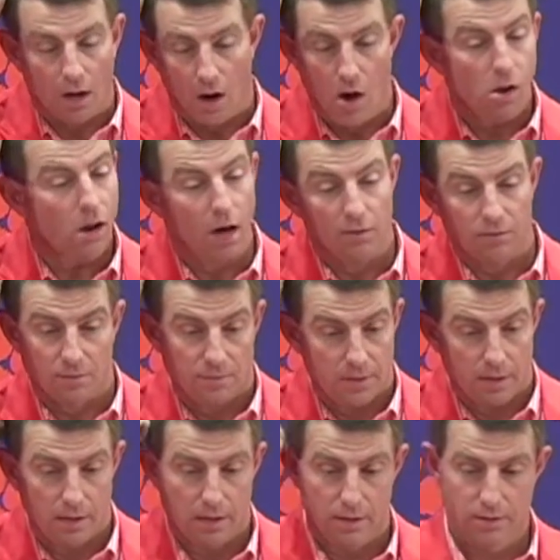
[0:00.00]
All of
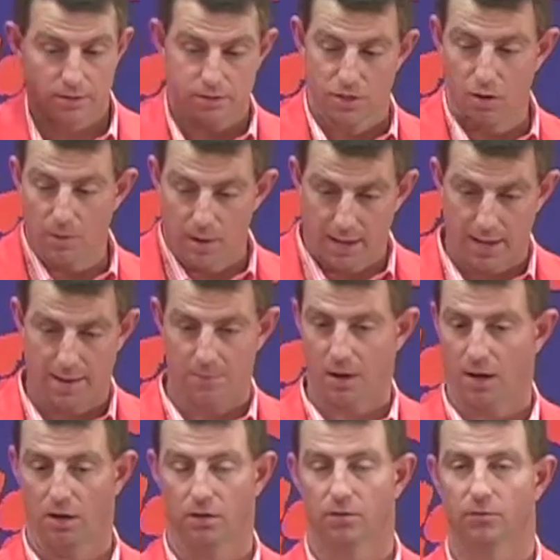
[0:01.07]
them. There's nobody I'm
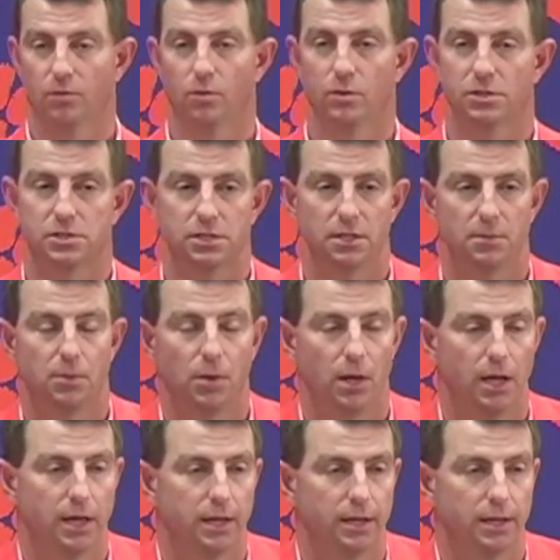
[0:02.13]
not looking forward to seeing
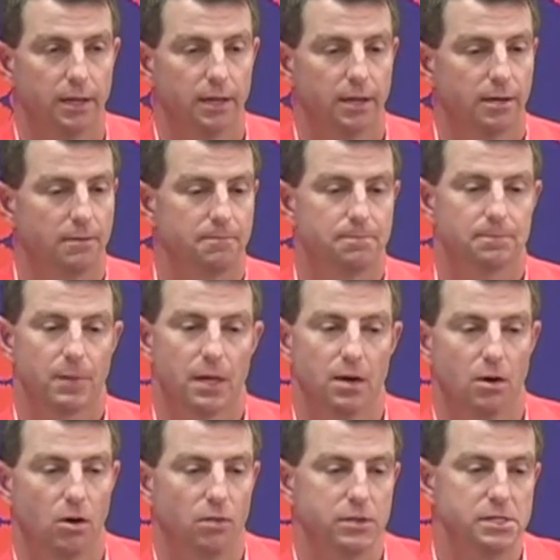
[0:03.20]
play.
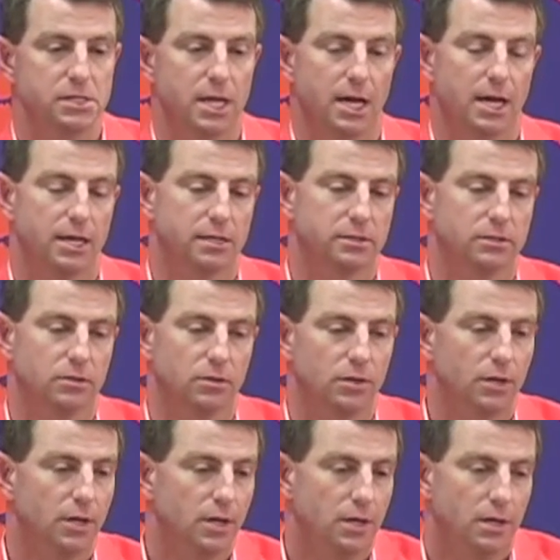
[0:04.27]
All these guys are.
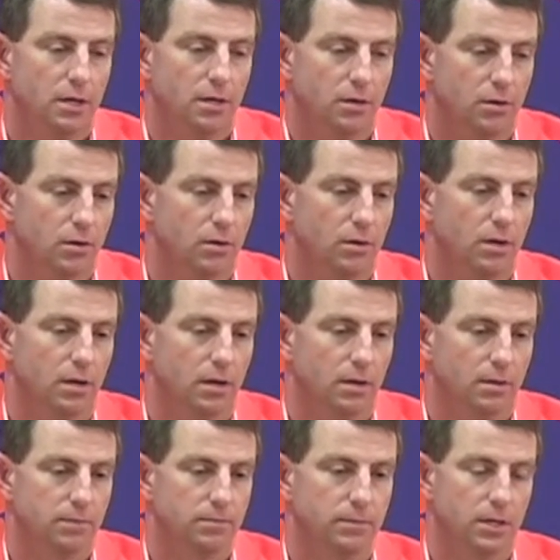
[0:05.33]

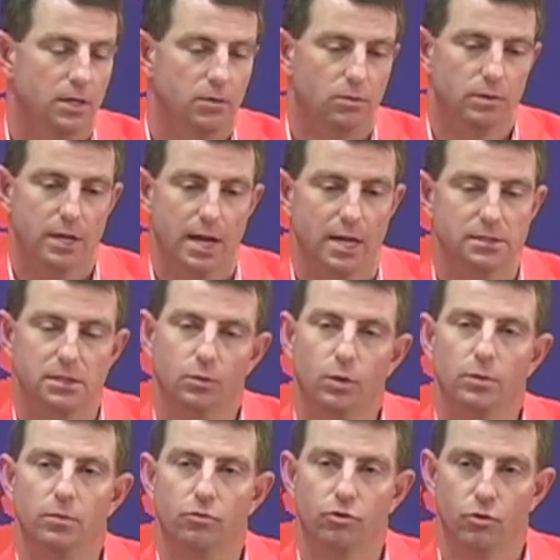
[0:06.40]
Are guys that
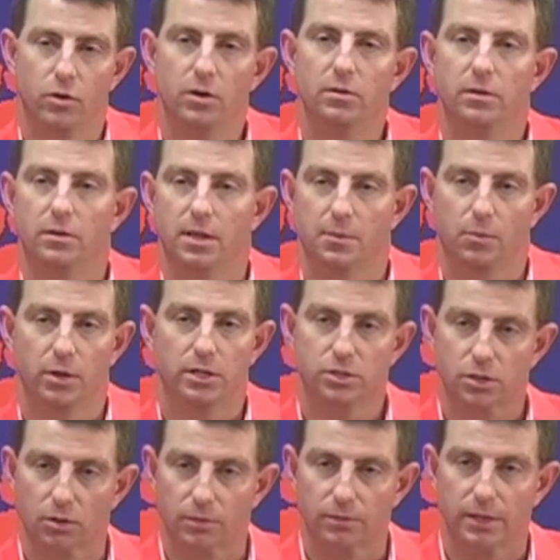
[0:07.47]
we recruited, and they bring
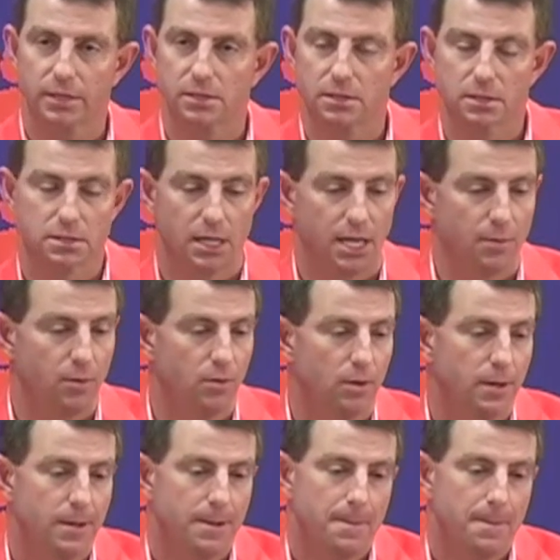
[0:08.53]
certain things to the table.
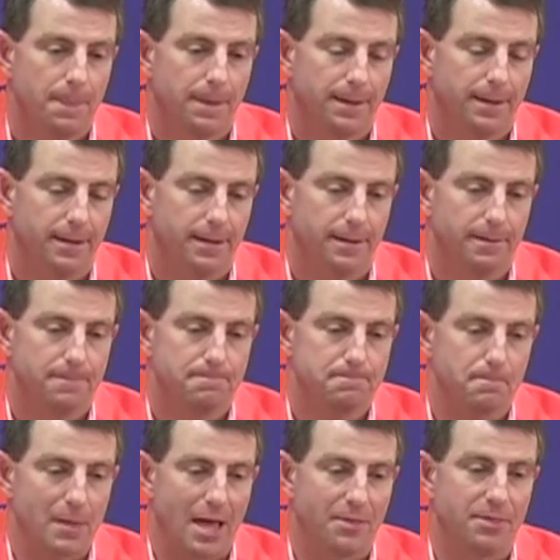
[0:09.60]

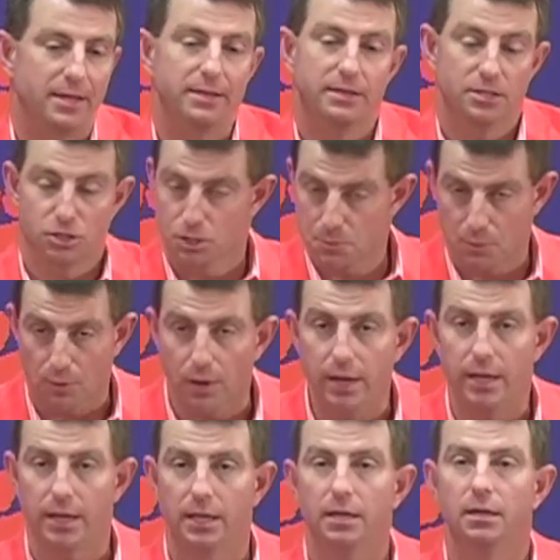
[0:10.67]
I think this
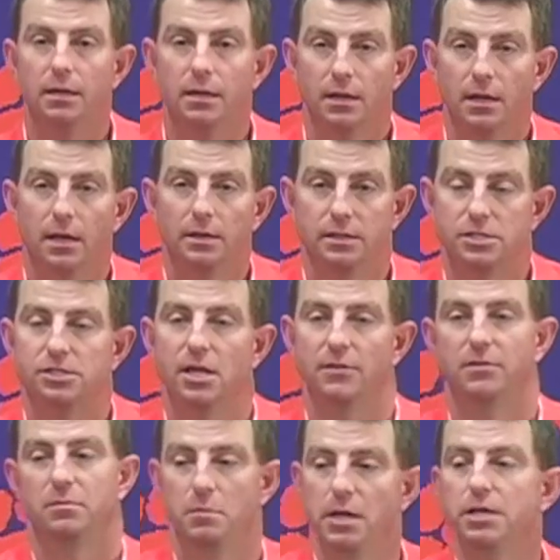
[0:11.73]
spring, these
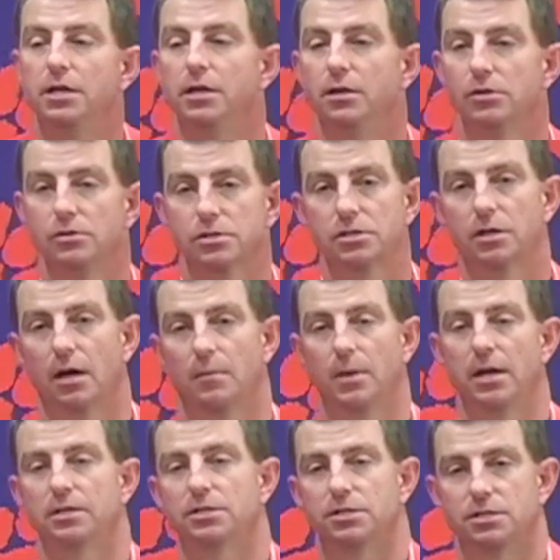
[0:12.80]
seven mid-years, I'm
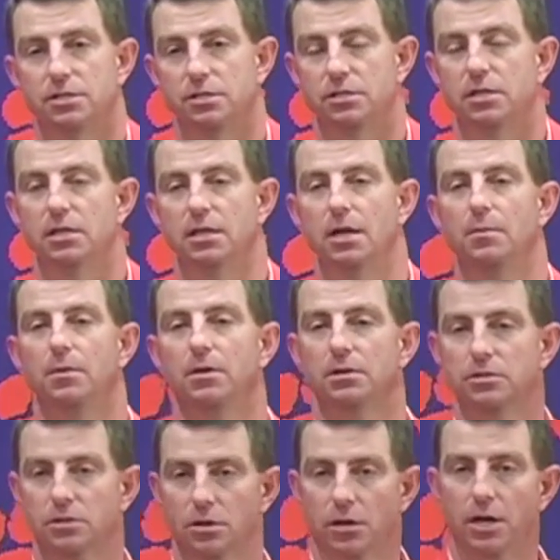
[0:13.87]
anxious to see them
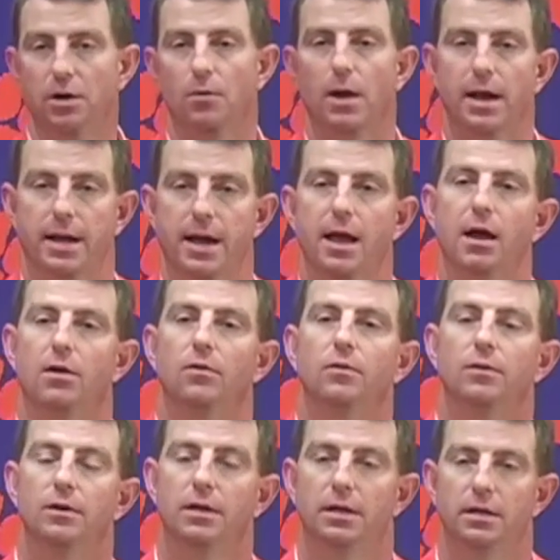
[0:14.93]
because they're here right now.
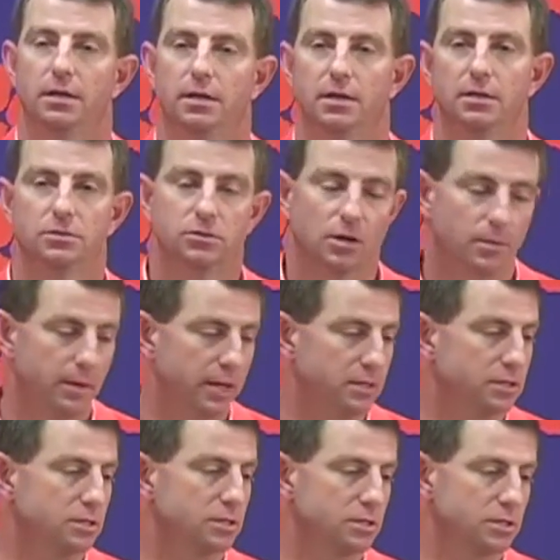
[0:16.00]
And so I'm
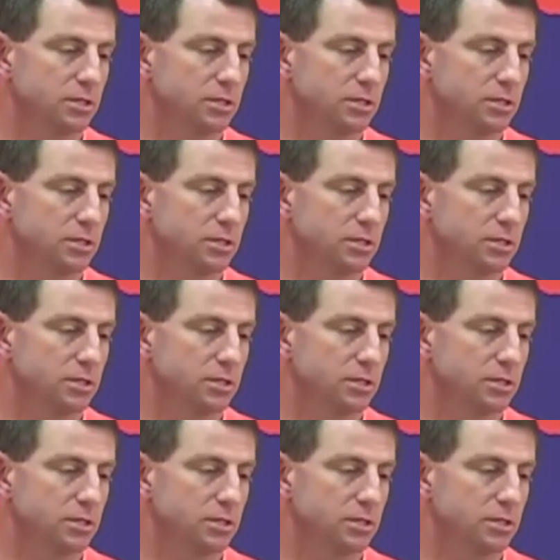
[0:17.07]
anxious to